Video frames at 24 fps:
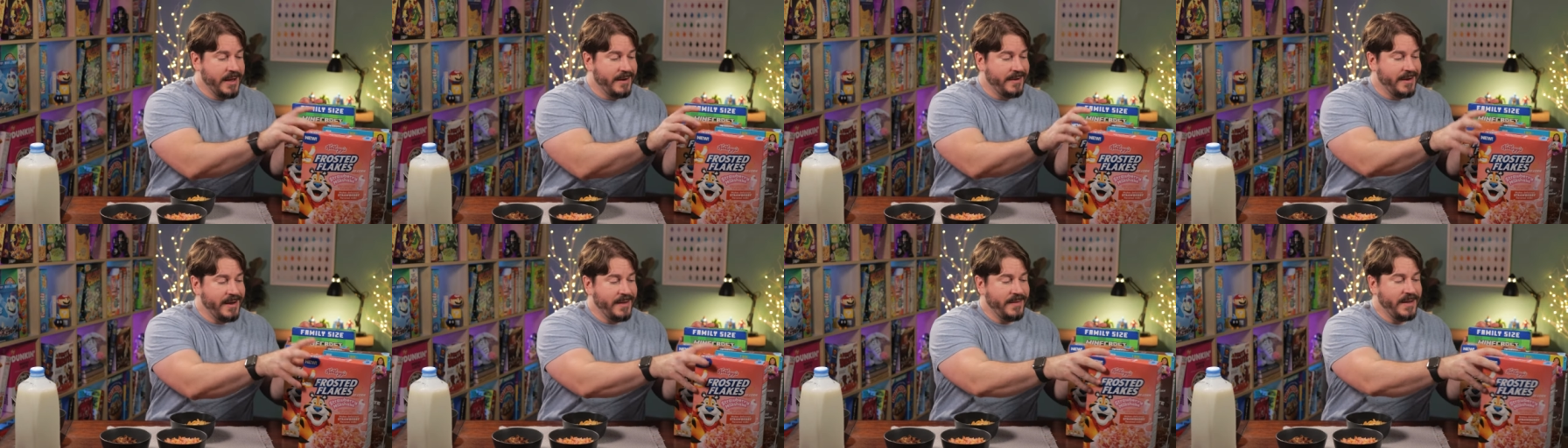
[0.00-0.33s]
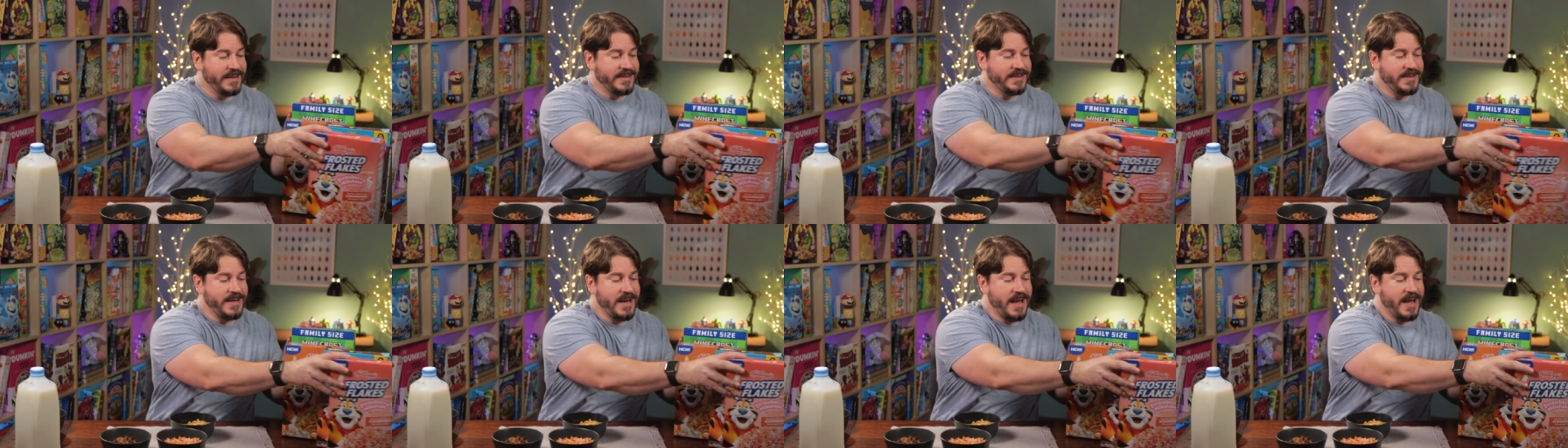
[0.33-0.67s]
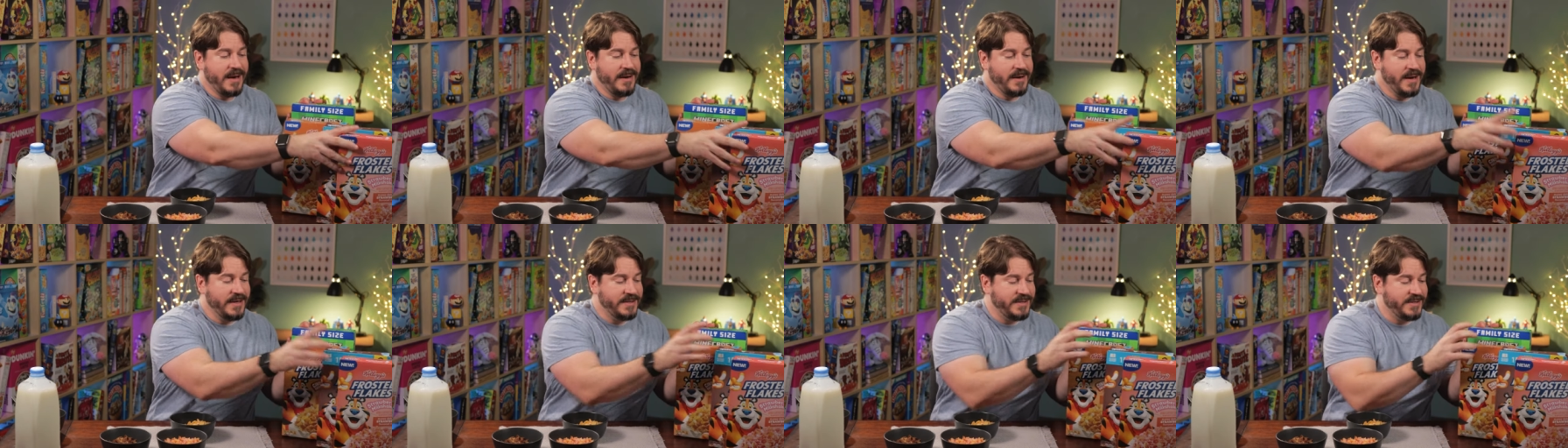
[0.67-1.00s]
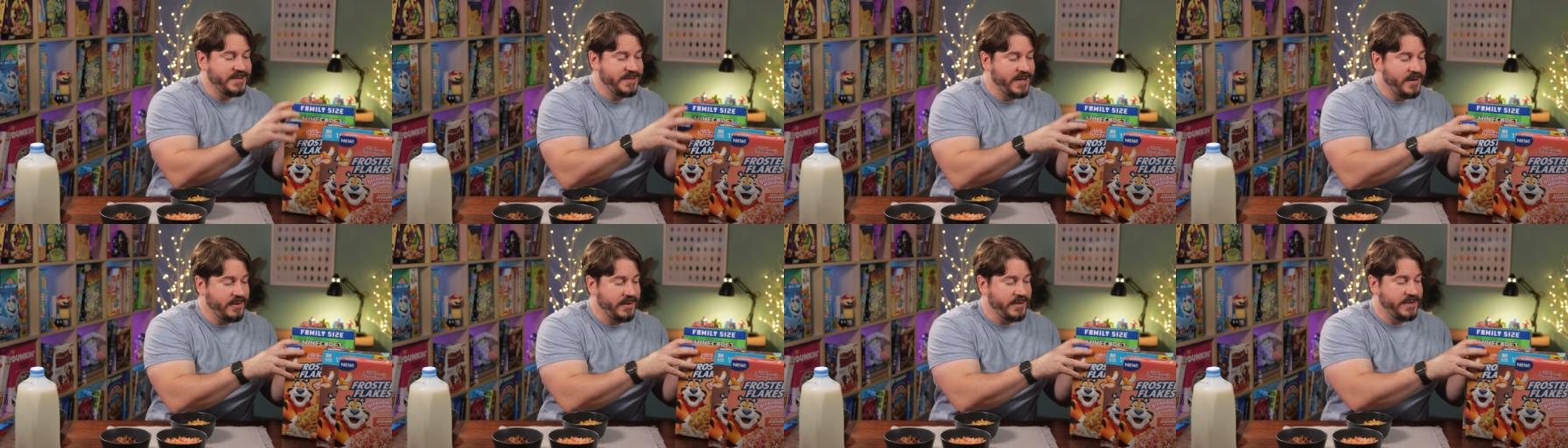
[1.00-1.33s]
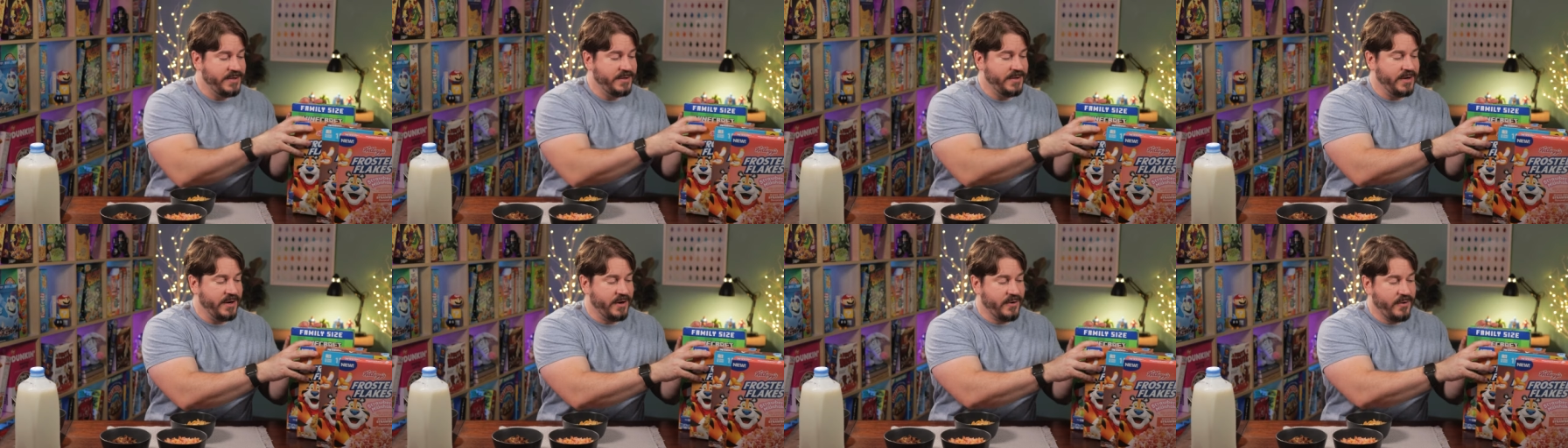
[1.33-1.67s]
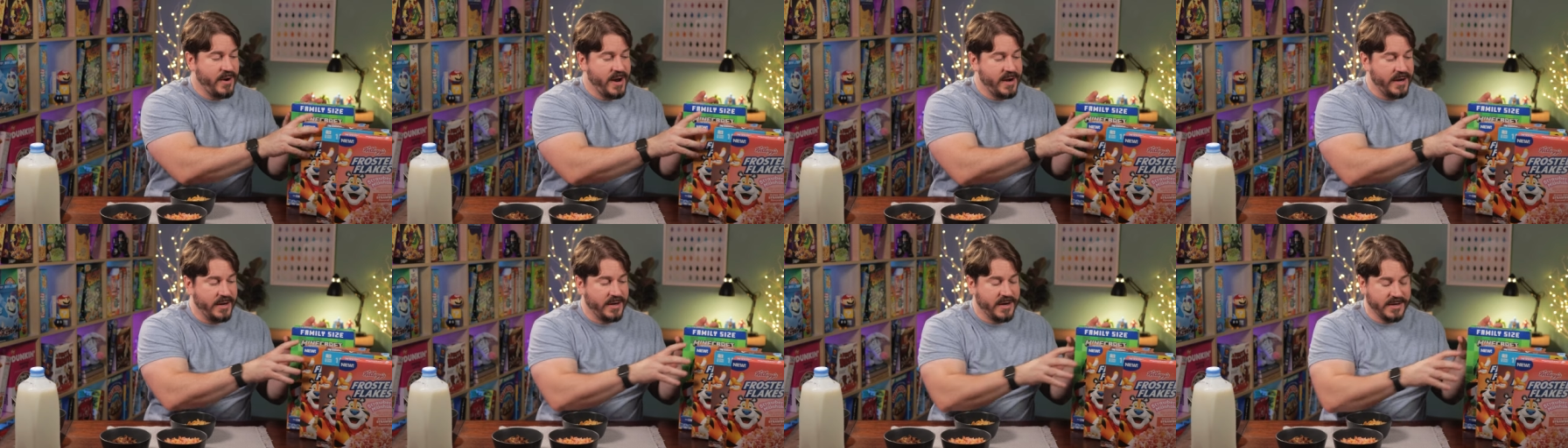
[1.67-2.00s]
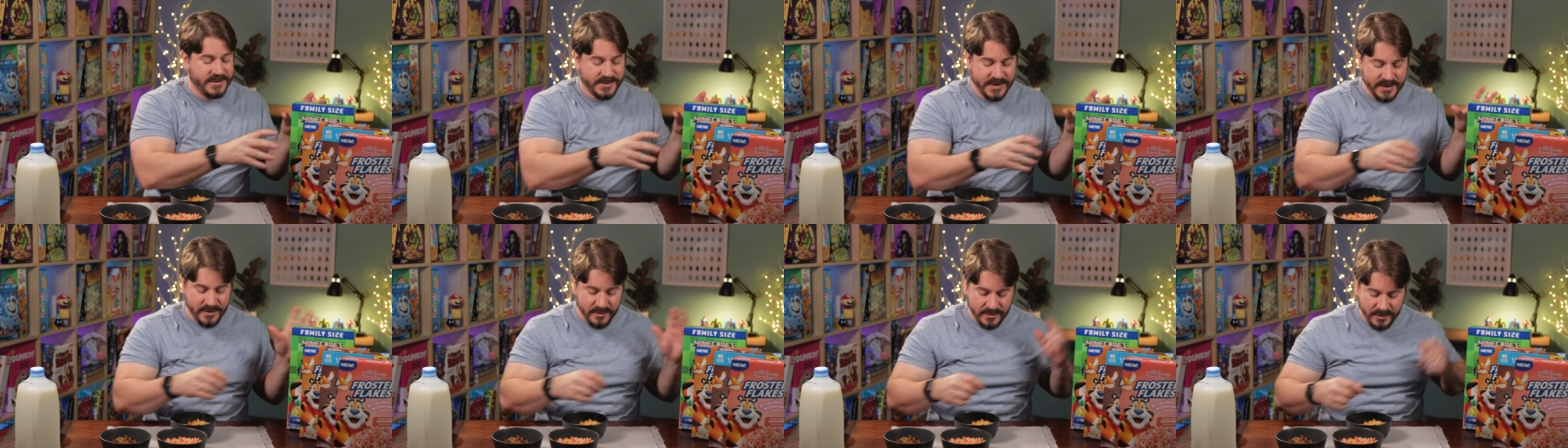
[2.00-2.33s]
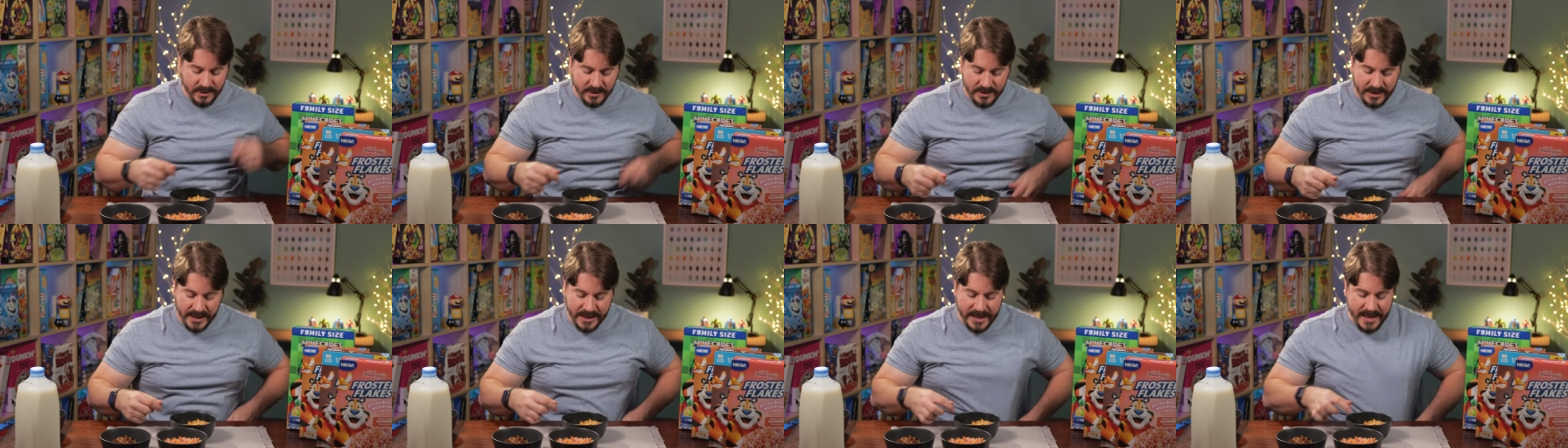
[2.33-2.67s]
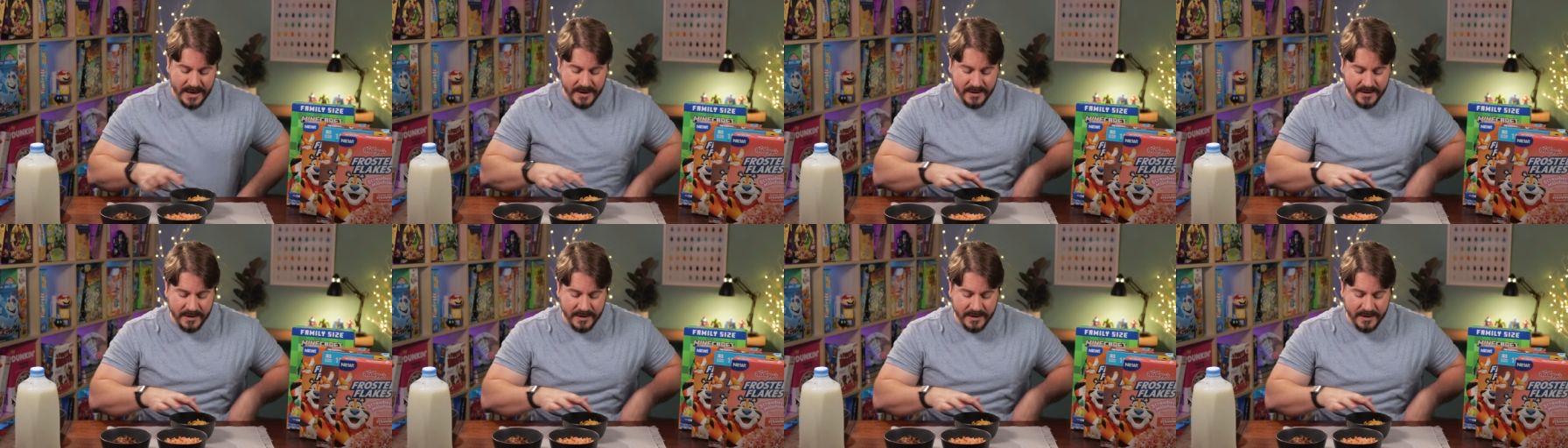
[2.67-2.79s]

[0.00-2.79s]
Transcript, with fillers: Now, that's not necessarily to their credit because they don't look like